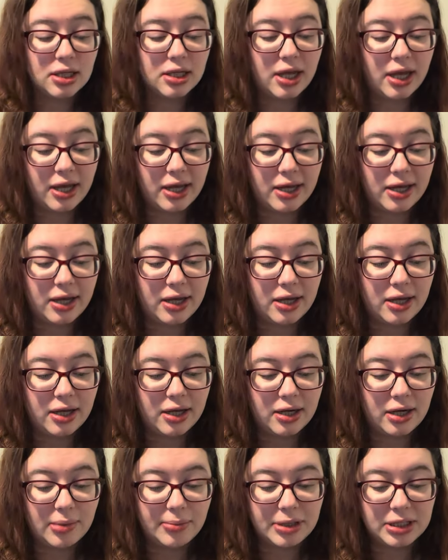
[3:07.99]

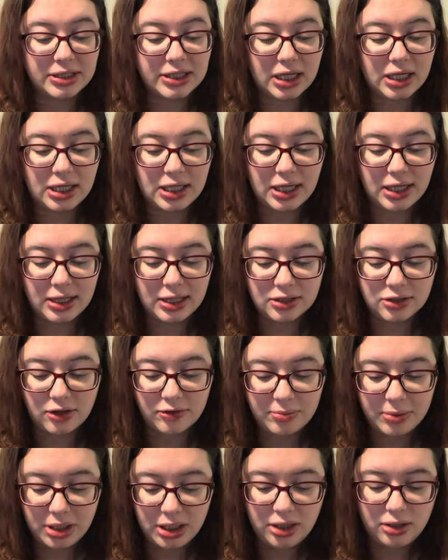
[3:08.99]
and I'm excited to get this off
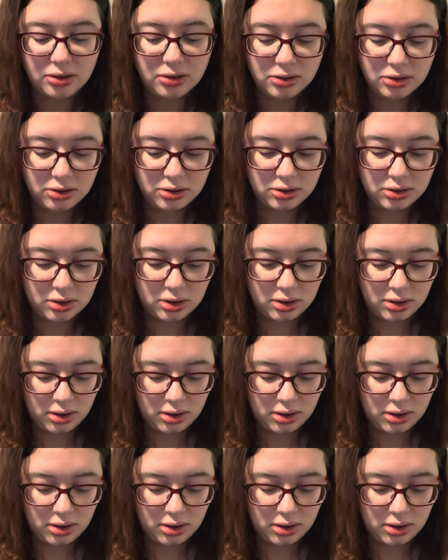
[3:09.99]
my needles,